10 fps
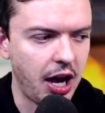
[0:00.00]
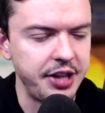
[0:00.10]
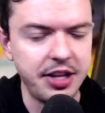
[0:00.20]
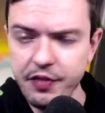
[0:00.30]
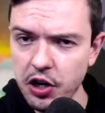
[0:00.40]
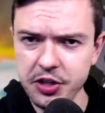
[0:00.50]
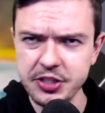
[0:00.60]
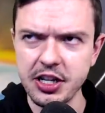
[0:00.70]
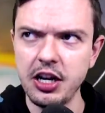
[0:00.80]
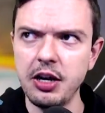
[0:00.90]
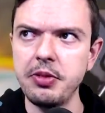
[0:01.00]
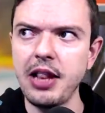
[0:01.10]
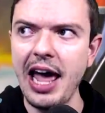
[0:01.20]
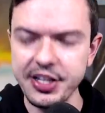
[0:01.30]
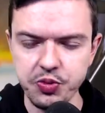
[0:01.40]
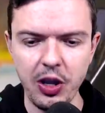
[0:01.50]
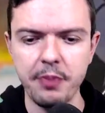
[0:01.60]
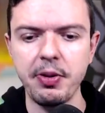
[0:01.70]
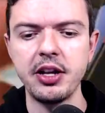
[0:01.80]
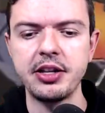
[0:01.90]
I did a video on this uh, last week, but